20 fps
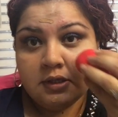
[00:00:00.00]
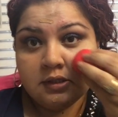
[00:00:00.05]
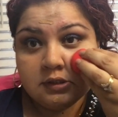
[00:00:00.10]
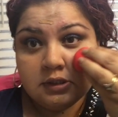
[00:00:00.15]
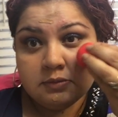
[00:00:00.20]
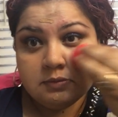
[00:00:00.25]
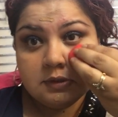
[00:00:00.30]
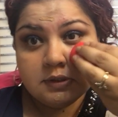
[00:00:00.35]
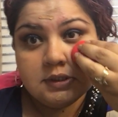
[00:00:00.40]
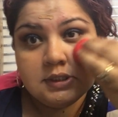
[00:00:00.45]

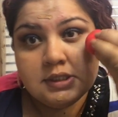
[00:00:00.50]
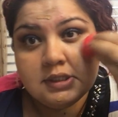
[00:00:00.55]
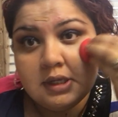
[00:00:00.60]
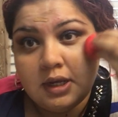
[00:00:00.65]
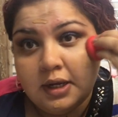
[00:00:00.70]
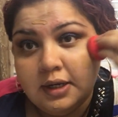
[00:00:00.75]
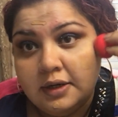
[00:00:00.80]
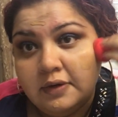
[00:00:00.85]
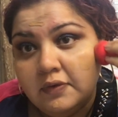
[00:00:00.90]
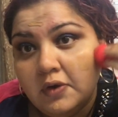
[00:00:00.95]
Sometimes it's
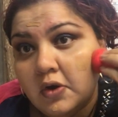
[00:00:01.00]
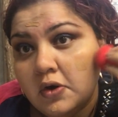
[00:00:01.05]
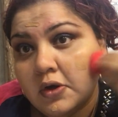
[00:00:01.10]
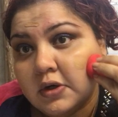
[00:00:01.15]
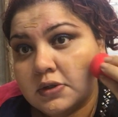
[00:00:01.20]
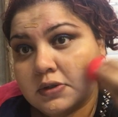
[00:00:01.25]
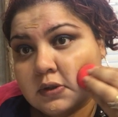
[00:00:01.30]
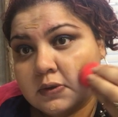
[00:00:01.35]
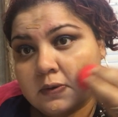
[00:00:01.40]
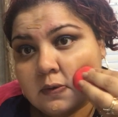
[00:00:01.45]
kind of
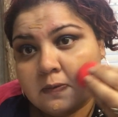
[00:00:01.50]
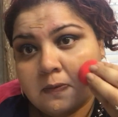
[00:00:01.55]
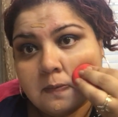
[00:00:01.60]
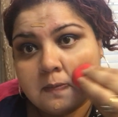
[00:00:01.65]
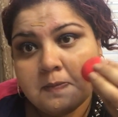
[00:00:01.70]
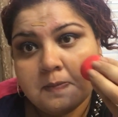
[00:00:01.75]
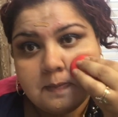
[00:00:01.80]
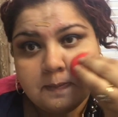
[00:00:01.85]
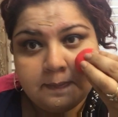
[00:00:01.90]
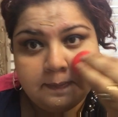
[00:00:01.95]
hard to
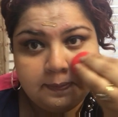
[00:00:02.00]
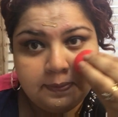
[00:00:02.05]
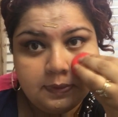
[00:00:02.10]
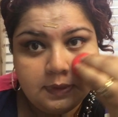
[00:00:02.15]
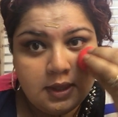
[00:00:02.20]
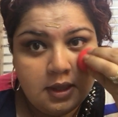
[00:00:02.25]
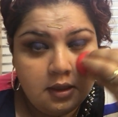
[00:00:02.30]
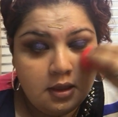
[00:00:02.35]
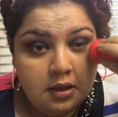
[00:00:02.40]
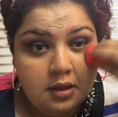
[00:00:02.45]

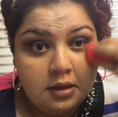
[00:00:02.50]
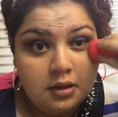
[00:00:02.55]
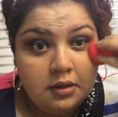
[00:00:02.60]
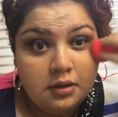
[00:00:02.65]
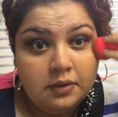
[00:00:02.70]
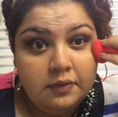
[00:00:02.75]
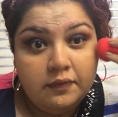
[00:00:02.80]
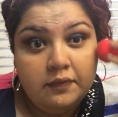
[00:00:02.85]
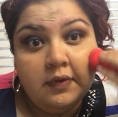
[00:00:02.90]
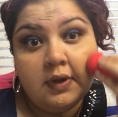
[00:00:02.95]

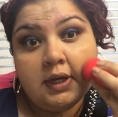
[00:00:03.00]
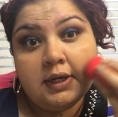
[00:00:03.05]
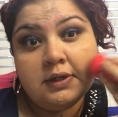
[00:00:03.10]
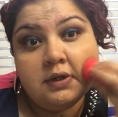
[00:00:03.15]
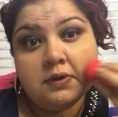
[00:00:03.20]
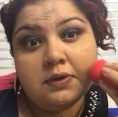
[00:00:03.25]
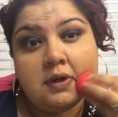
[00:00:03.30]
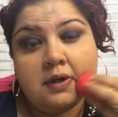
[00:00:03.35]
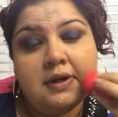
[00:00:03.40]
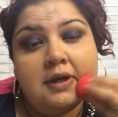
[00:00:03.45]
find
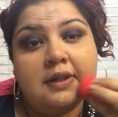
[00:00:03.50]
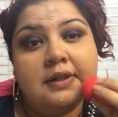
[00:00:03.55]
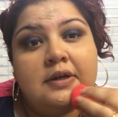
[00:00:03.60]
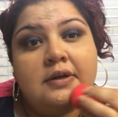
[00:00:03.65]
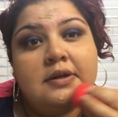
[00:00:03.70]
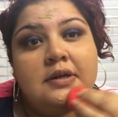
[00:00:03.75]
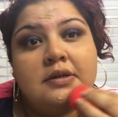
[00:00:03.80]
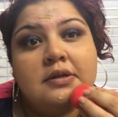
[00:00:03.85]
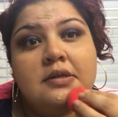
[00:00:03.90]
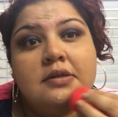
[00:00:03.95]
your
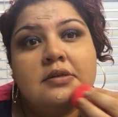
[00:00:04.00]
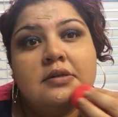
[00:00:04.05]
color.